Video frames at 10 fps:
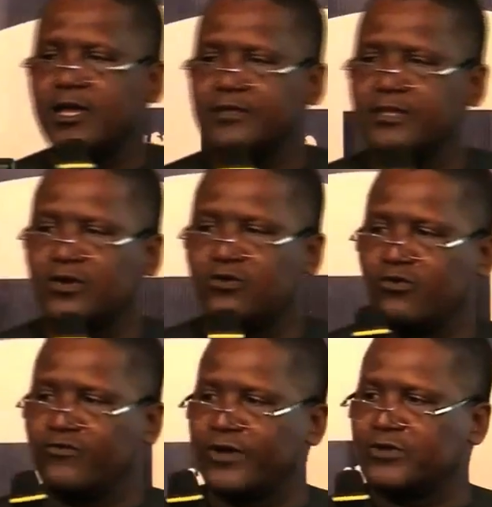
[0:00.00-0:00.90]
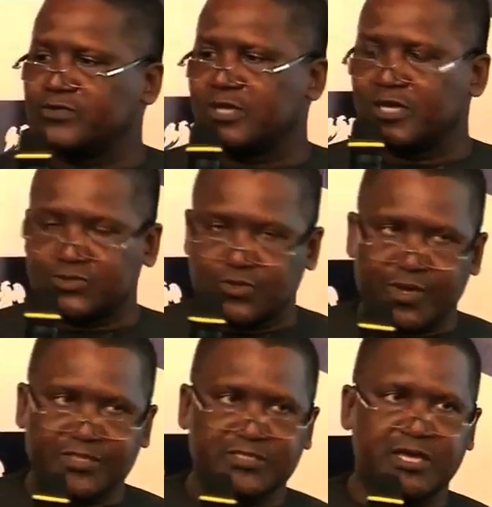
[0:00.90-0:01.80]
and then core values:
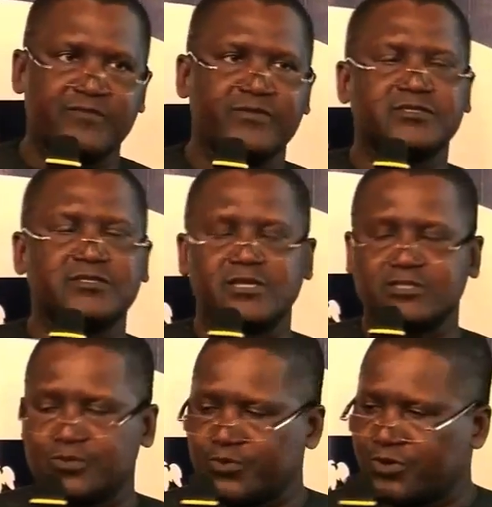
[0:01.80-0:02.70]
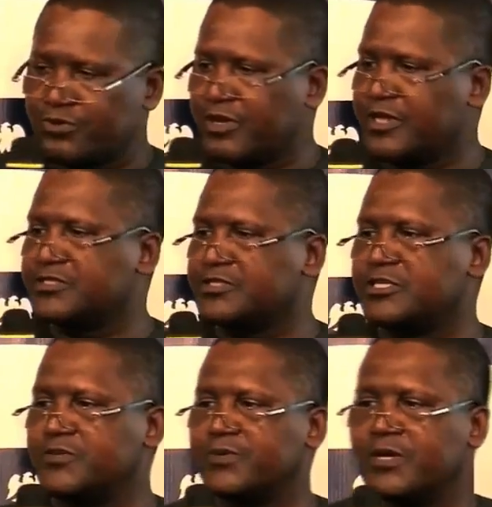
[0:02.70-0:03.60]
customer service,
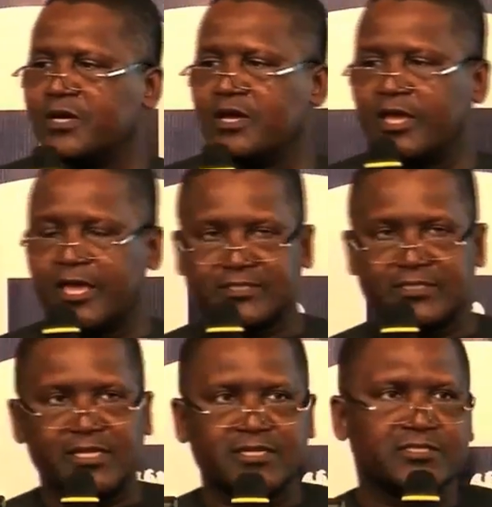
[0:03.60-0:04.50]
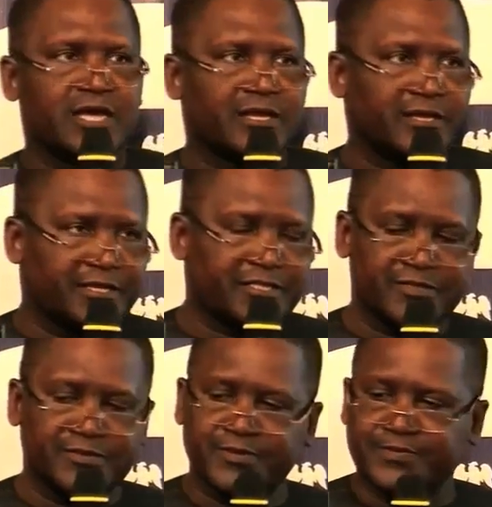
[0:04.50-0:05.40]
entrepreneurship, excellence, and
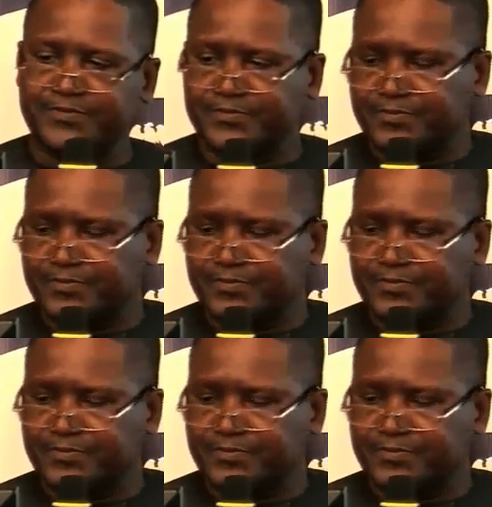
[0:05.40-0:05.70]
leadership.